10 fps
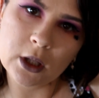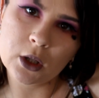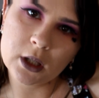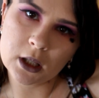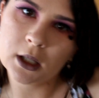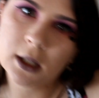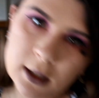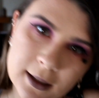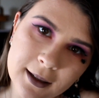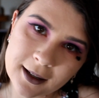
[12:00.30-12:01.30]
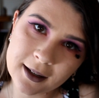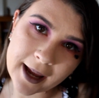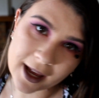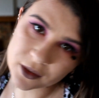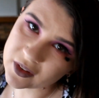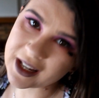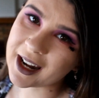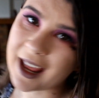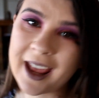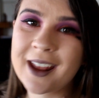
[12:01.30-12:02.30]
looking
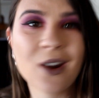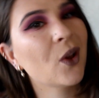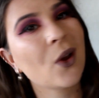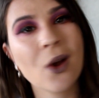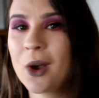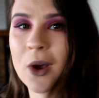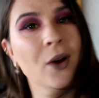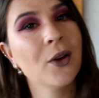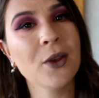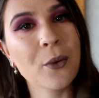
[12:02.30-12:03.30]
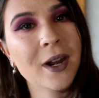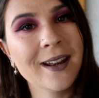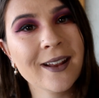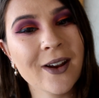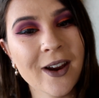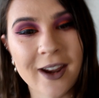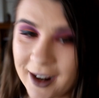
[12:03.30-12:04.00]
outfit and you're ready to go.